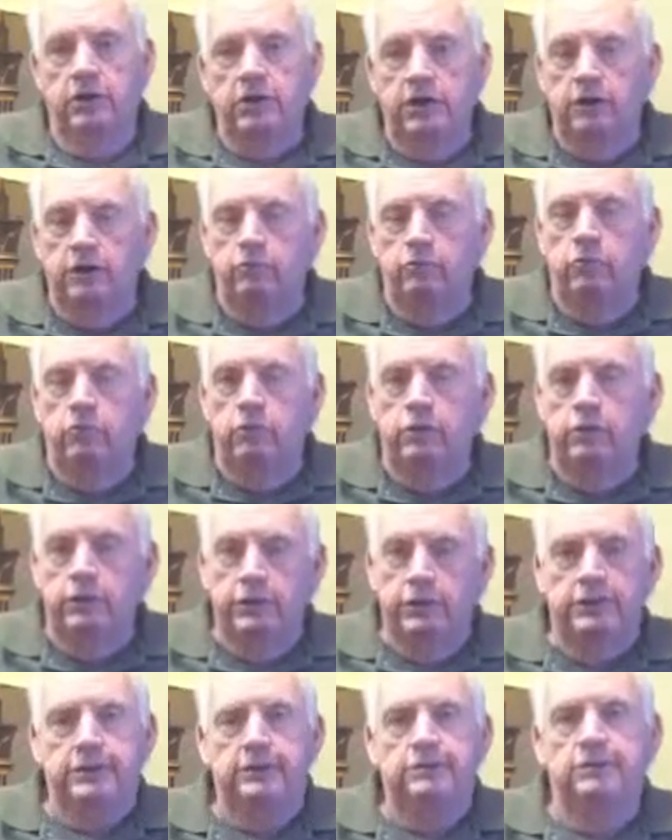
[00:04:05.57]
Edward
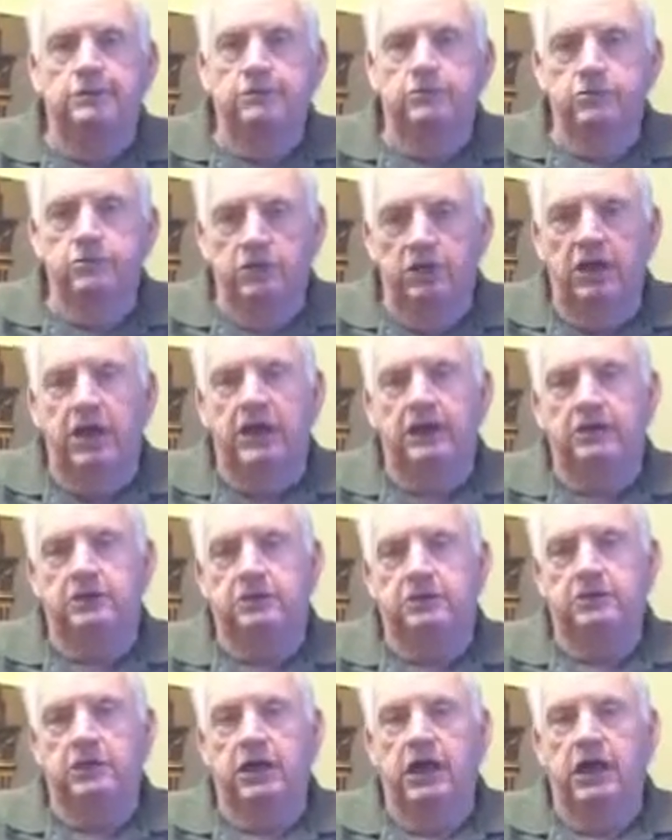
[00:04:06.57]
L. Jackson.